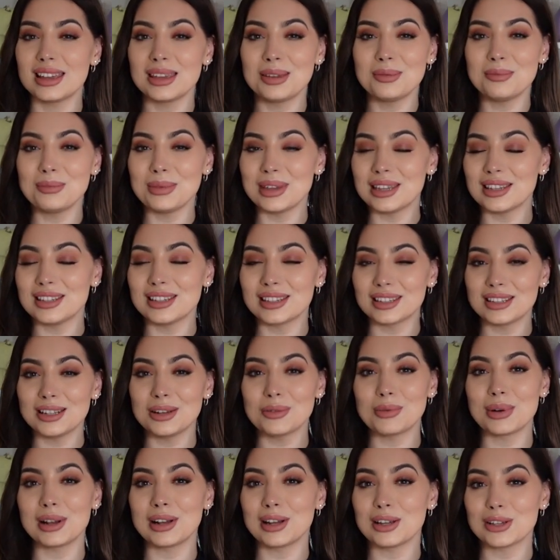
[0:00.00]

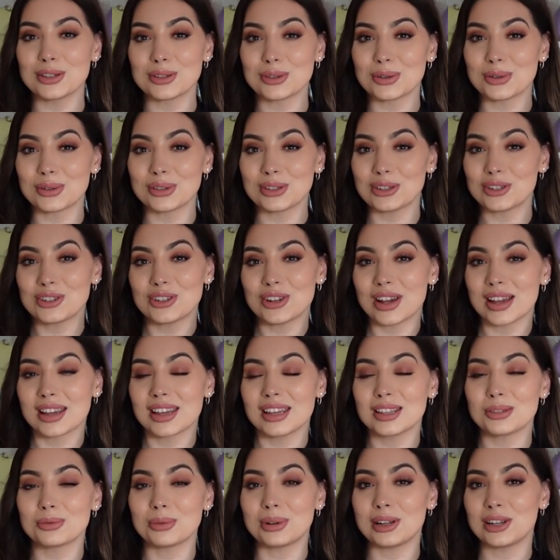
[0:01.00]
immediately when I saw this
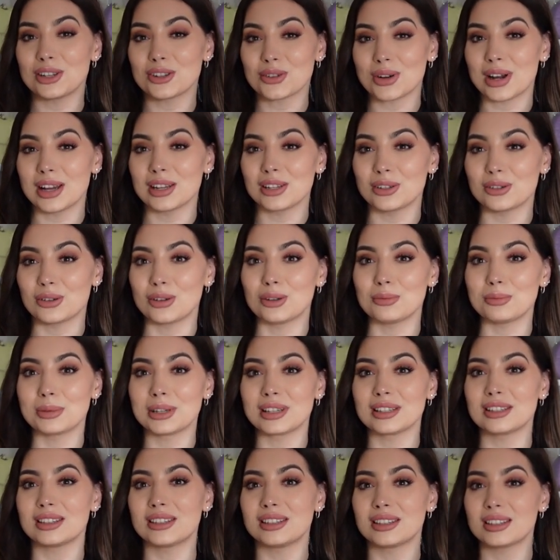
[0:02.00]
jacket, when I tried it on,
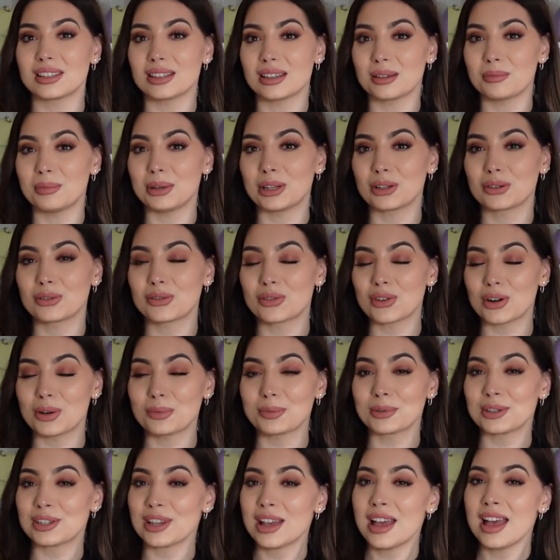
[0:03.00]
because it's a bit
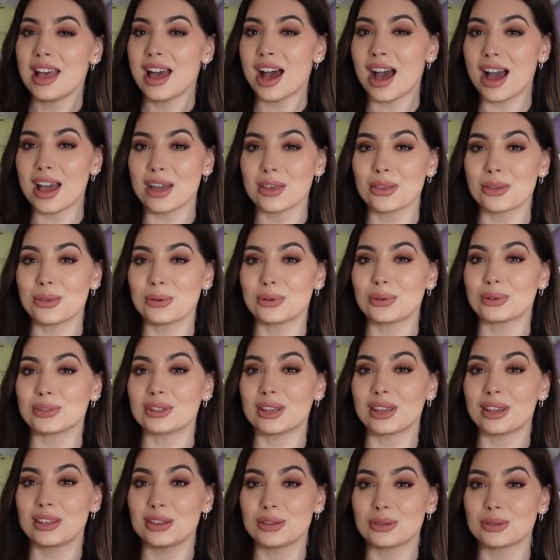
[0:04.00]
cropped, I
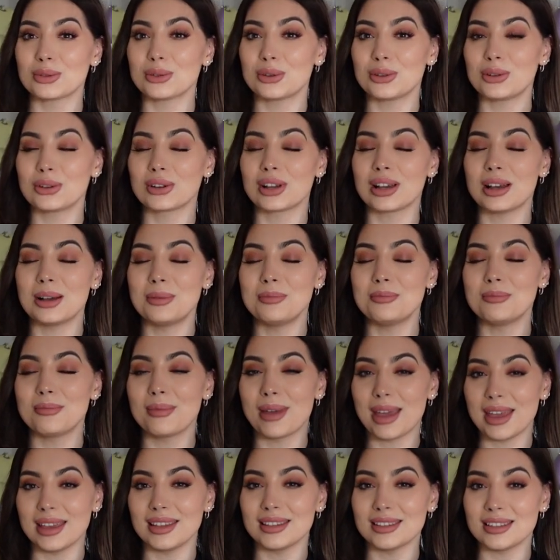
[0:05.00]
thought this will look
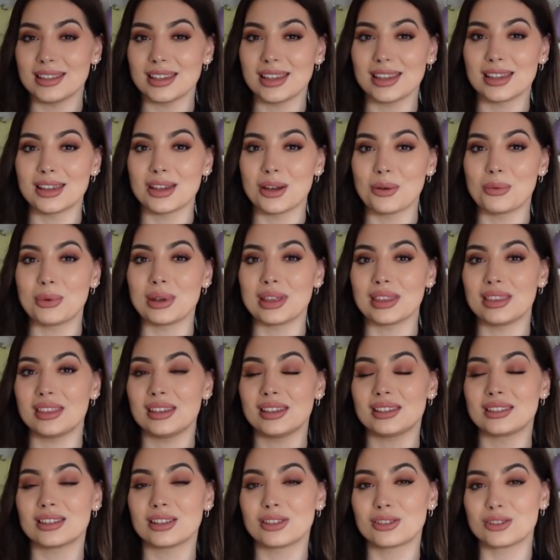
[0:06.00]
amazing with
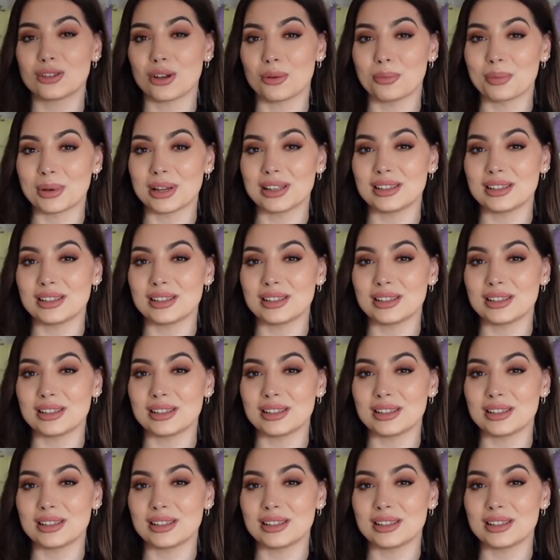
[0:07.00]
this top